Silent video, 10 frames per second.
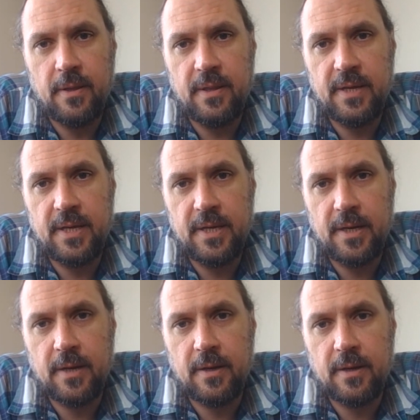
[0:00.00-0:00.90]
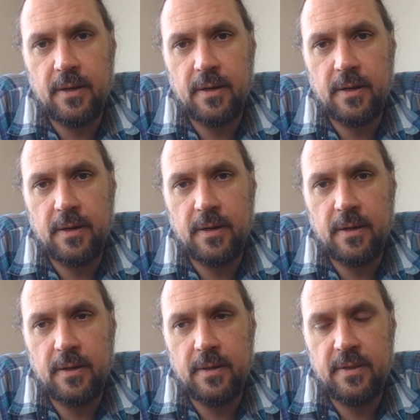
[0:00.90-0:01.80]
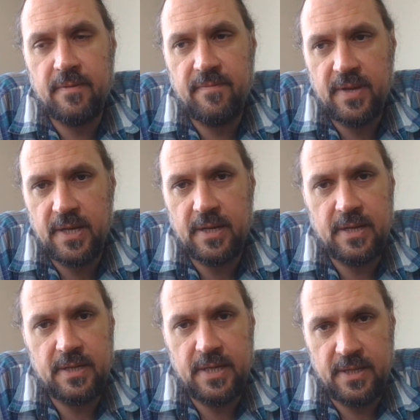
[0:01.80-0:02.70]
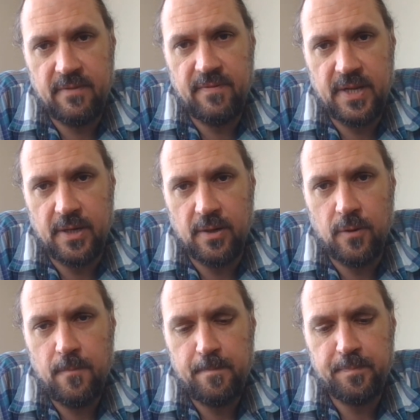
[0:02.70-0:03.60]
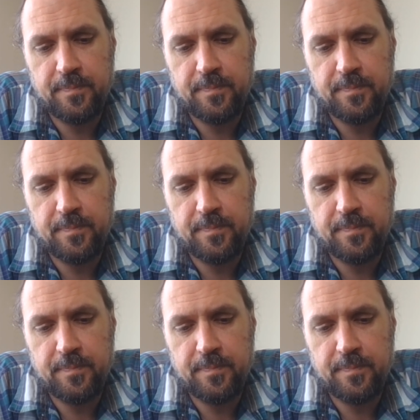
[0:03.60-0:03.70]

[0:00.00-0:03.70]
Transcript: the video,